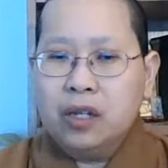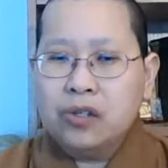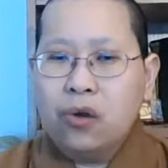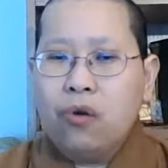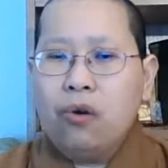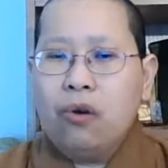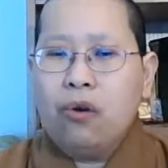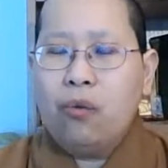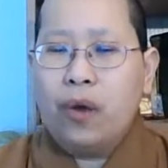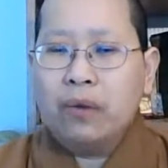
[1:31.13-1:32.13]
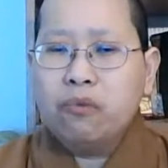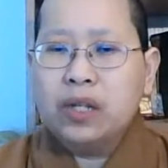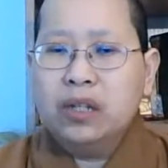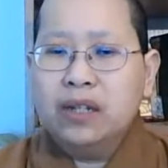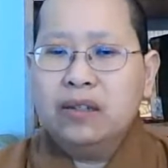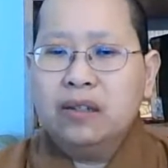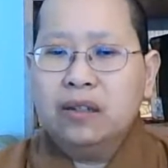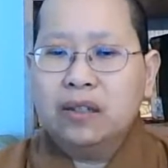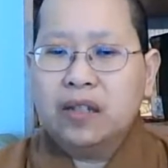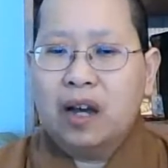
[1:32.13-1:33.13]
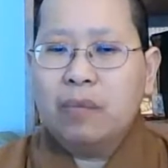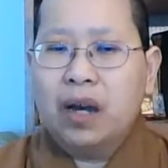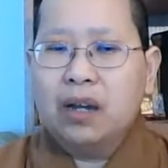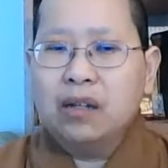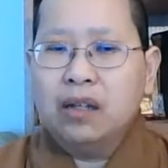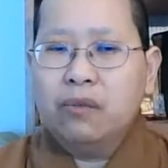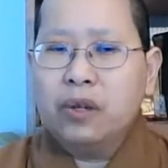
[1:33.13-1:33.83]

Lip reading: So when we learn the Dharma,